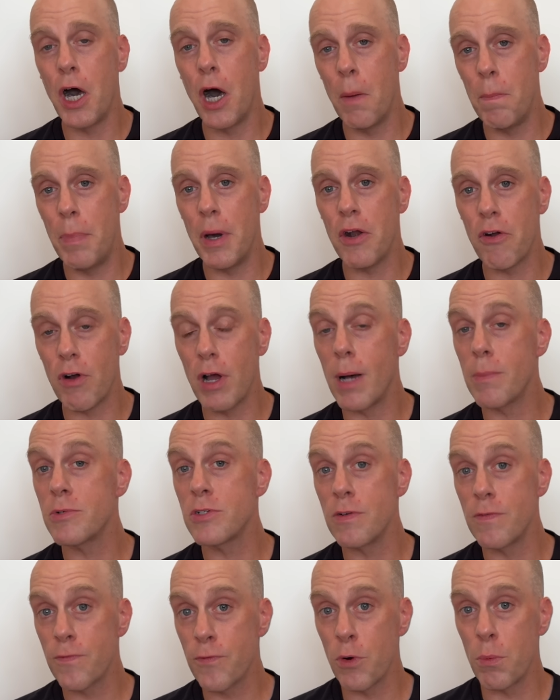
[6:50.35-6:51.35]
a better
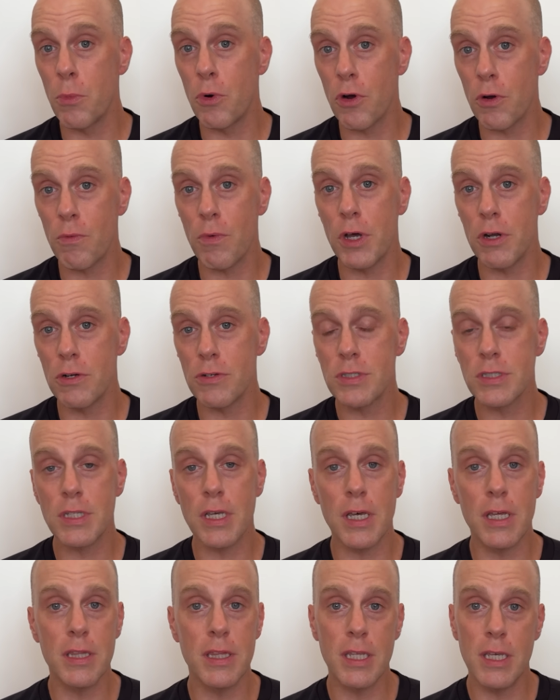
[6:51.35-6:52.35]
option for more runners
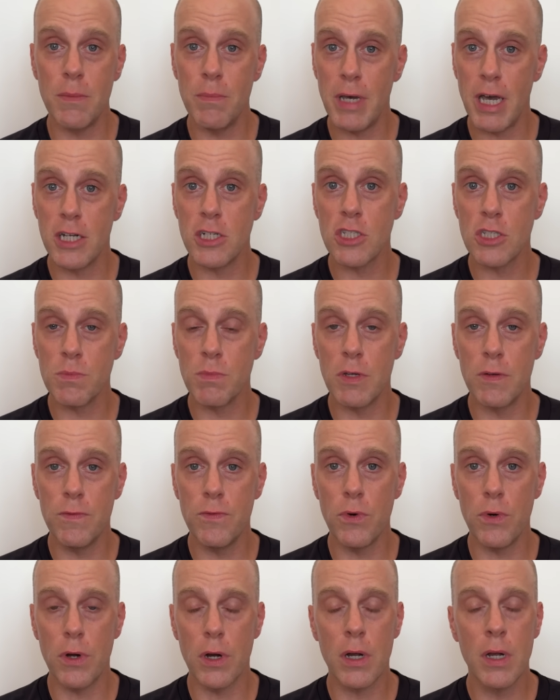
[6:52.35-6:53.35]
than the Magic Speed
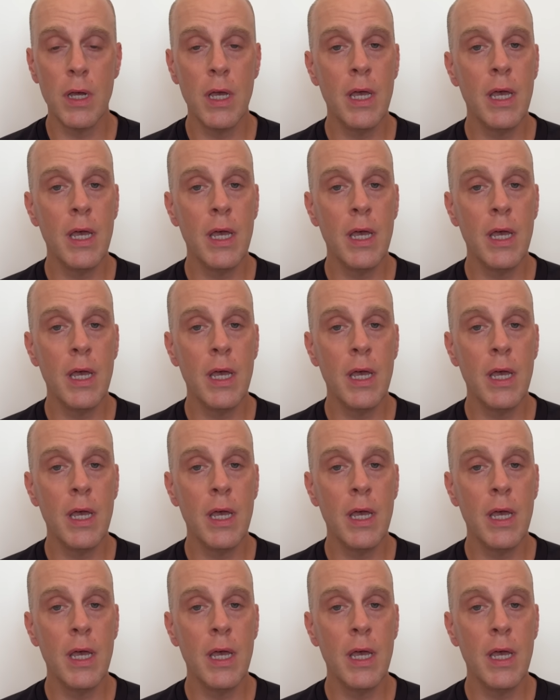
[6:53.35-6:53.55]
4.